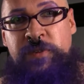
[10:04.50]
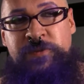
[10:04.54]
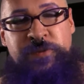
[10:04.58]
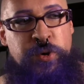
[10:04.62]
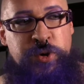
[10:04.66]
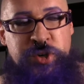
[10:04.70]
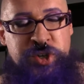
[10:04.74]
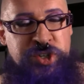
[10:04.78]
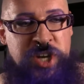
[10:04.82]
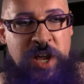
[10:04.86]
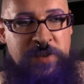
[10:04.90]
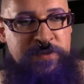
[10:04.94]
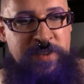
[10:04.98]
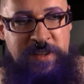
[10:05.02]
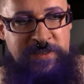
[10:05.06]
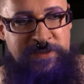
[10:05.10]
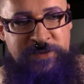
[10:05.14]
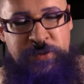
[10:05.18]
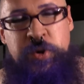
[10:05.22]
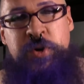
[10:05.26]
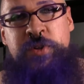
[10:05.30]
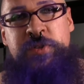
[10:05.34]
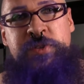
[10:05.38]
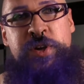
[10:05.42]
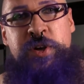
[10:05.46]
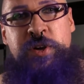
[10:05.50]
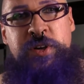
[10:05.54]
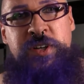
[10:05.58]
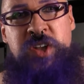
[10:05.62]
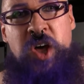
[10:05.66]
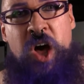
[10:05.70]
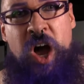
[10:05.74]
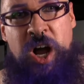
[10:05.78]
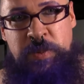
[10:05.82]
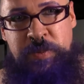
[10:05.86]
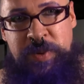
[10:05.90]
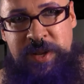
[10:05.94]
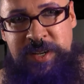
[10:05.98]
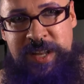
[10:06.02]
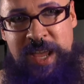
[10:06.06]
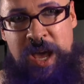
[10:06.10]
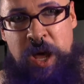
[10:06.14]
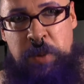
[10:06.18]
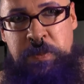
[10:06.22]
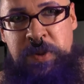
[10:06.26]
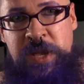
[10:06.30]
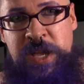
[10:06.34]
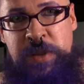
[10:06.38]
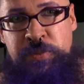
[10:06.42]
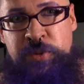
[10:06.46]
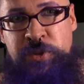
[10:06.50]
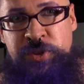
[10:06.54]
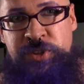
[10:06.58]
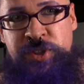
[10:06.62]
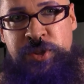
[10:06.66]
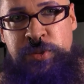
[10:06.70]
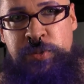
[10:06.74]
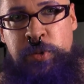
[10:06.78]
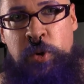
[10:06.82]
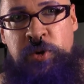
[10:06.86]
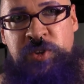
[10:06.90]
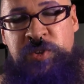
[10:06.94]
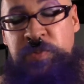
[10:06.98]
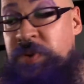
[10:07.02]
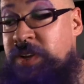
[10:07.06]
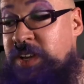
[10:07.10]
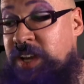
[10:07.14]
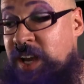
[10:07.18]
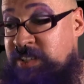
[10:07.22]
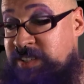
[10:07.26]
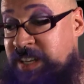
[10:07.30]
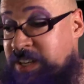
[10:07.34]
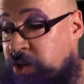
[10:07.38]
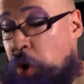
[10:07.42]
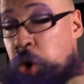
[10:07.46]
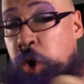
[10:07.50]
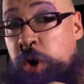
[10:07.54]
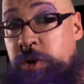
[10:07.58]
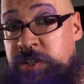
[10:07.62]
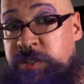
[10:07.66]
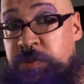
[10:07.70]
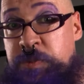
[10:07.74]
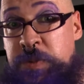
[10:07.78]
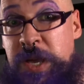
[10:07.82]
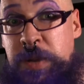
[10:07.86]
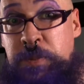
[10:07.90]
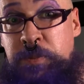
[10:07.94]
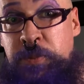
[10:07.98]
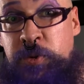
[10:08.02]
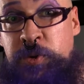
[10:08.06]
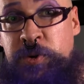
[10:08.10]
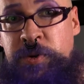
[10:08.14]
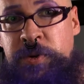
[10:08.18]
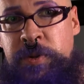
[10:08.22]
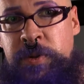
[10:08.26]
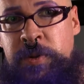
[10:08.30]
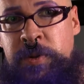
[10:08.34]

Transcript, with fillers: for shoving forth their dogma down people's throats because it hurts people.